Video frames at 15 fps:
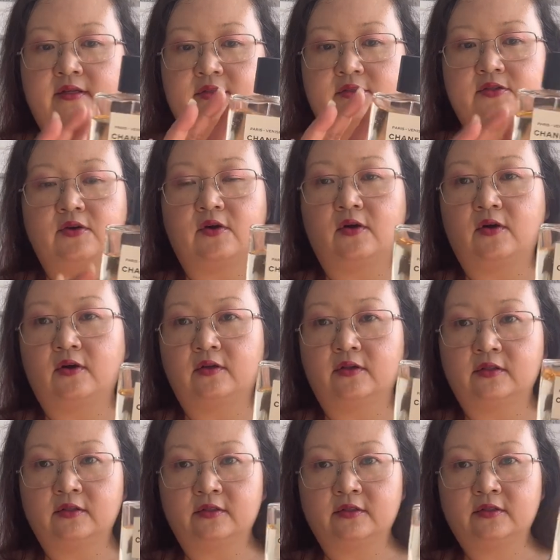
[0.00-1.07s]

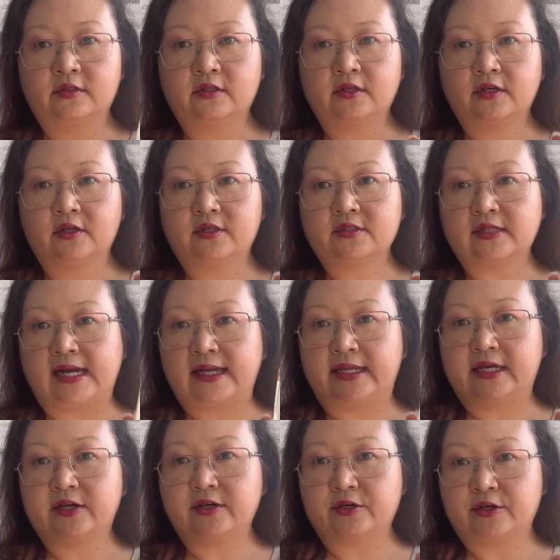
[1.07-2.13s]
tall,
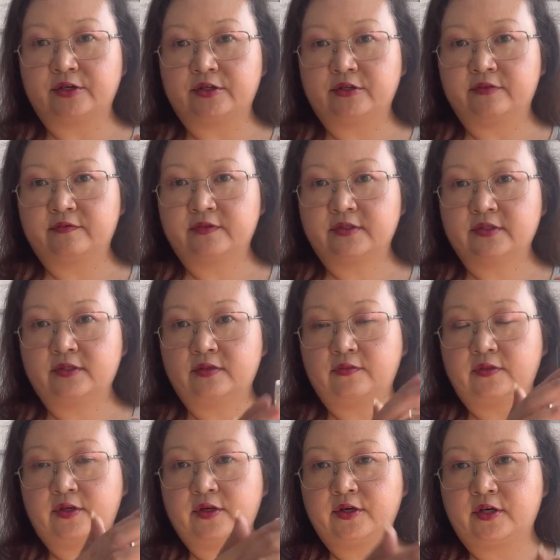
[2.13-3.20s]
slightly curved,
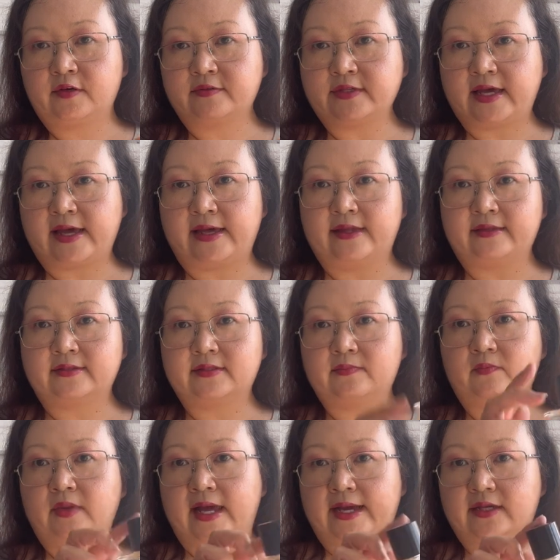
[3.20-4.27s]
the curved ends,
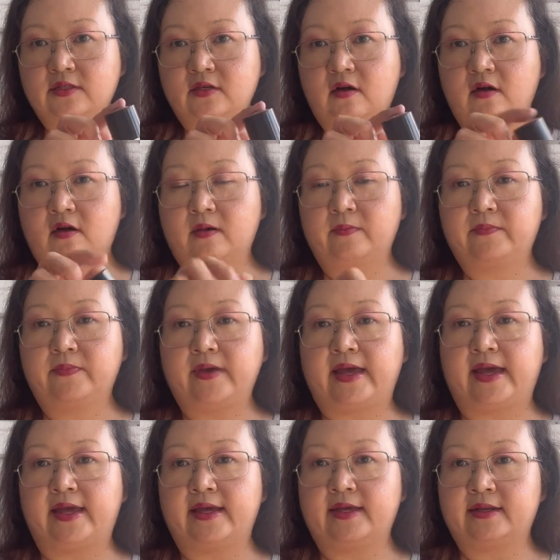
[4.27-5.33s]
black top,
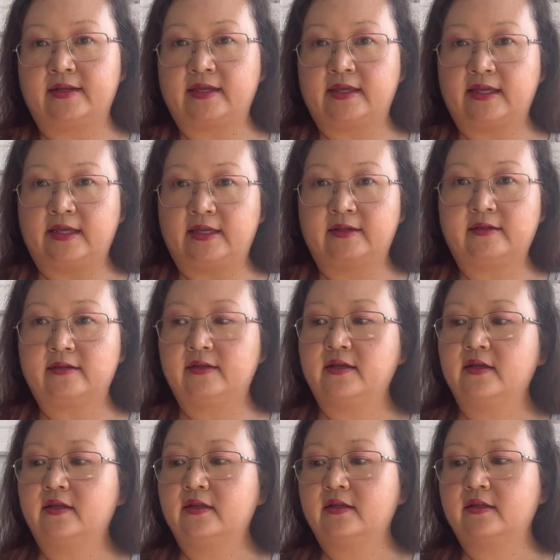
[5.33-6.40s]
and in
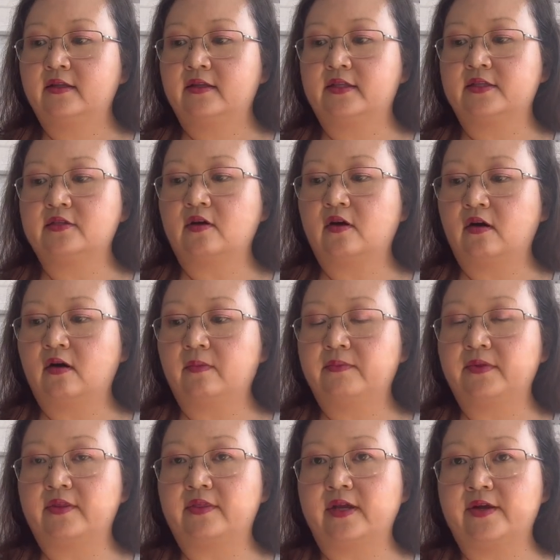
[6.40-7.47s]
the
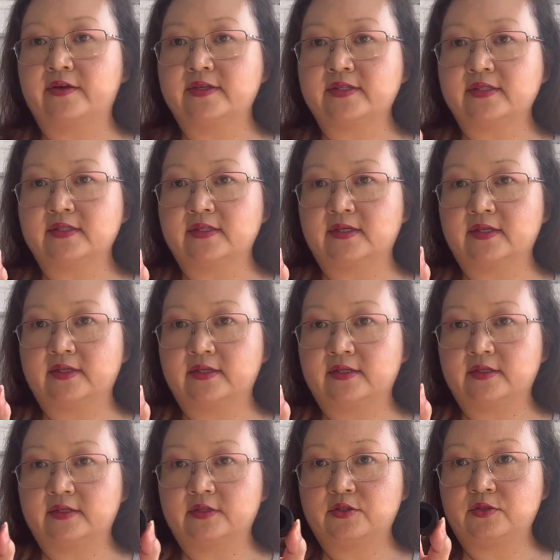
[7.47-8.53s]
top there is
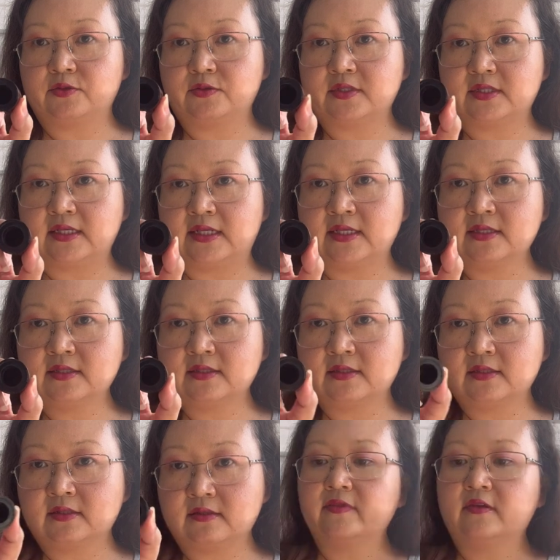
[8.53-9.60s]
the two
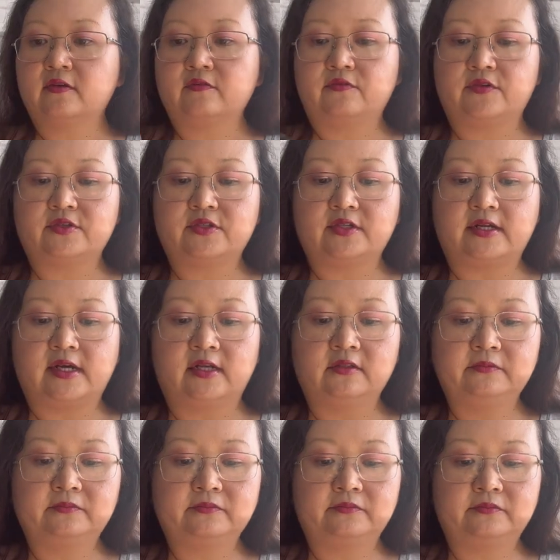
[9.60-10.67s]
C's for Chanel.